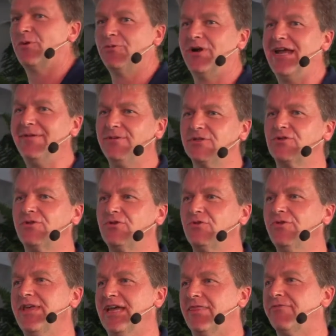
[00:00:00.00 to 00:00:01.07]
when we're able to
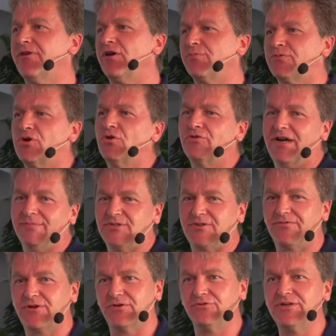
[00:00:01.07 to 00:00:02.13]
do that through our programs
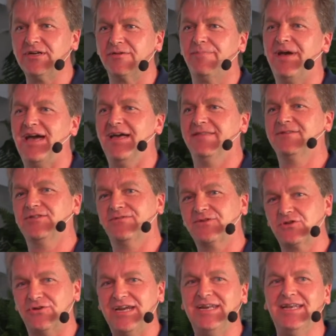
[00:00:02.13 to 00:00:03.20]
of career paths, of
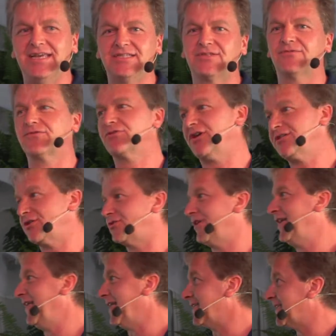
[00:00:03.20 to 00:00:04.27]
trainings, of
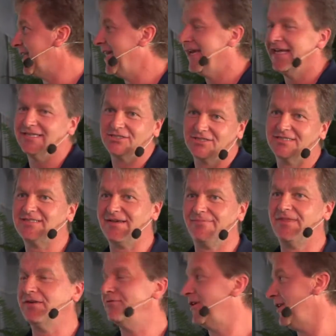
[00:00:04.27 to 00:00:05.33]
cross-trainings, is just
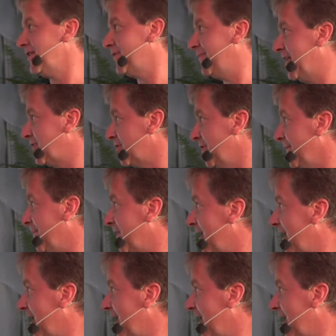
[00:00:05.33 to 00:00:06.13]
something really special.